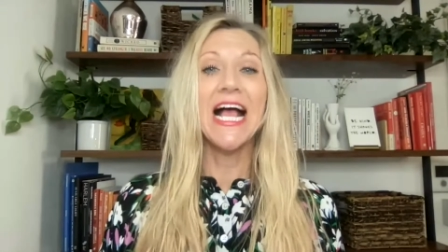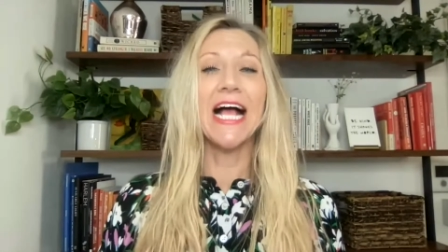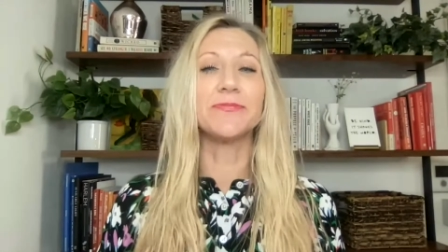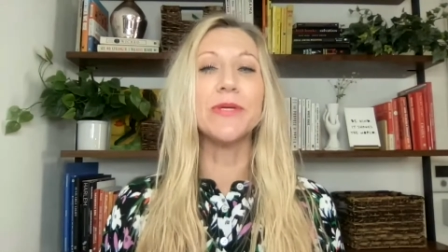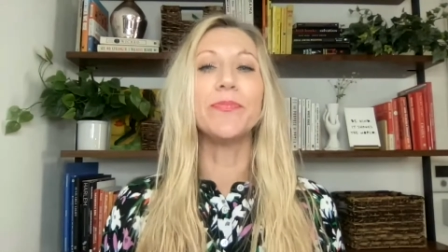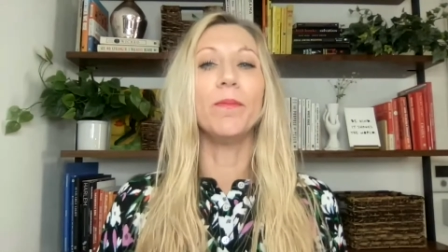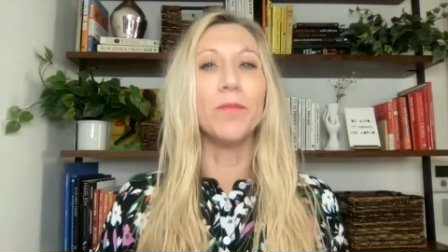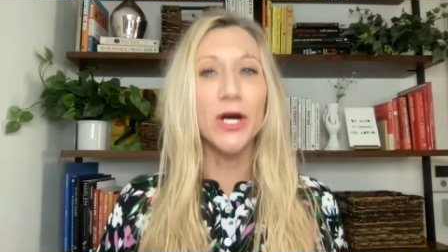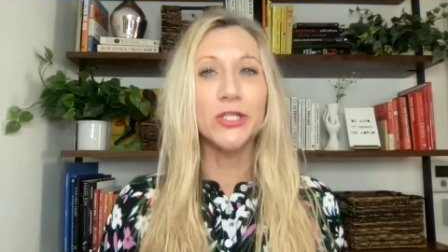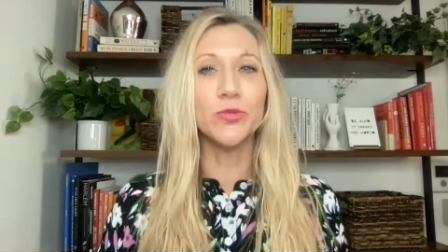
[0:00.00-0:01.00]
as people
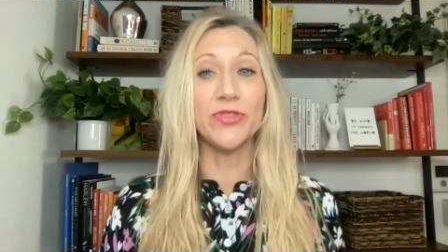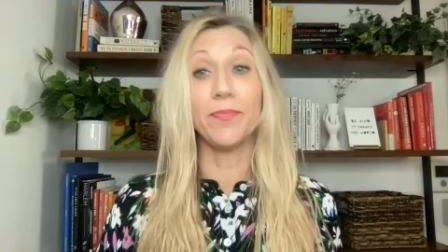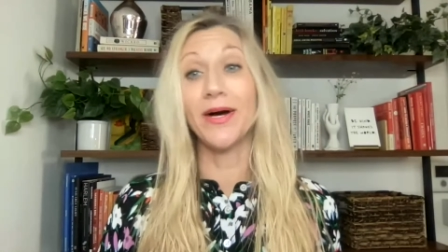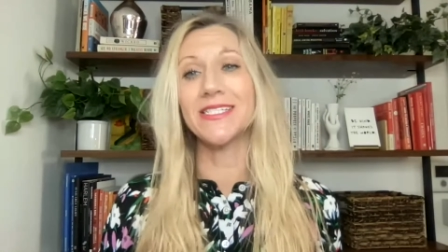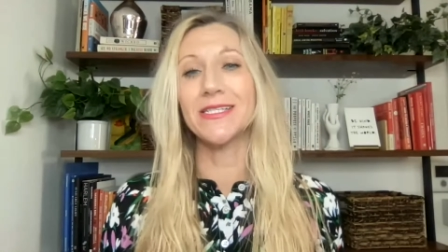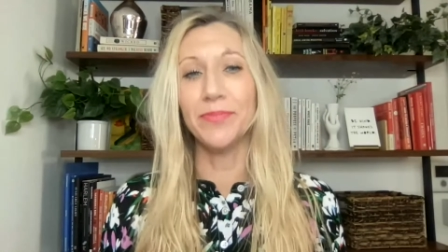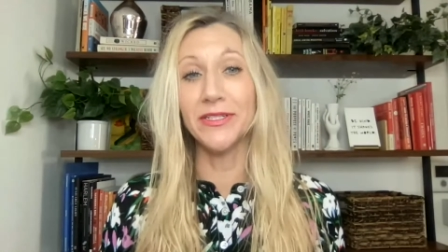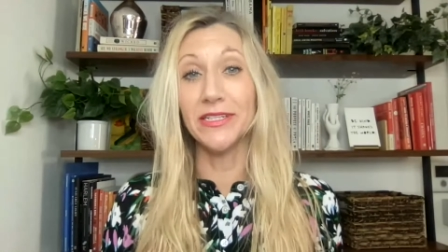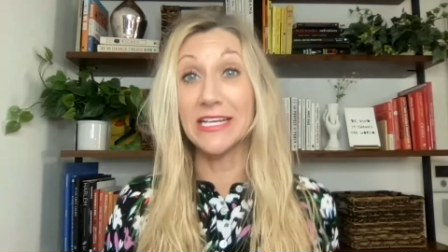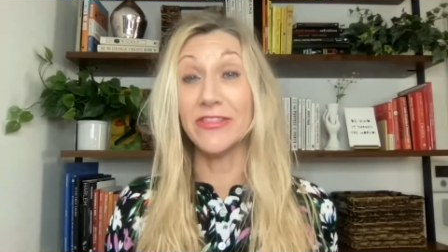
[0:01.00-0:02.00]
marked with the
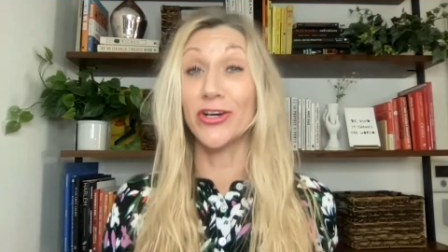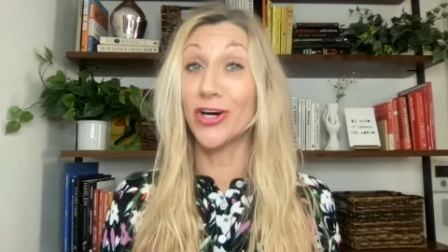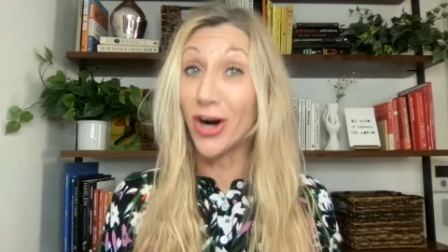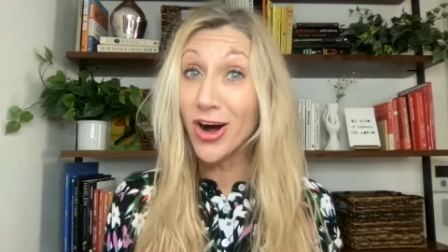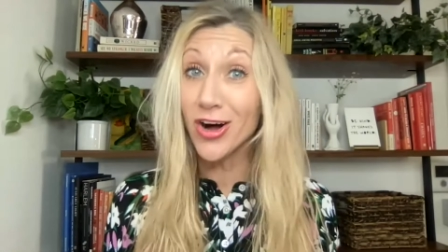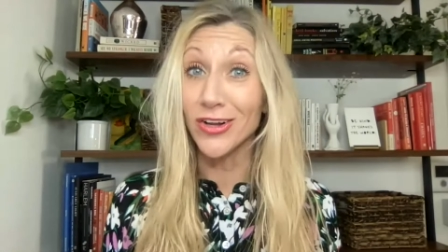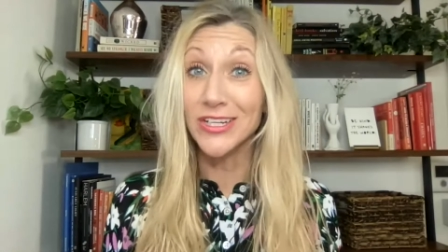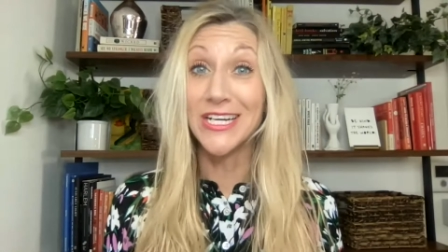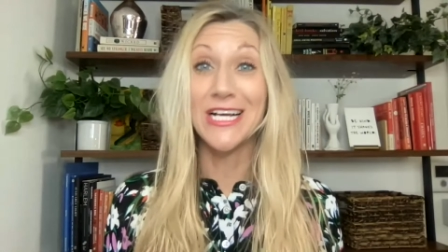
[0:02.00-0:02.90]
possibility, the call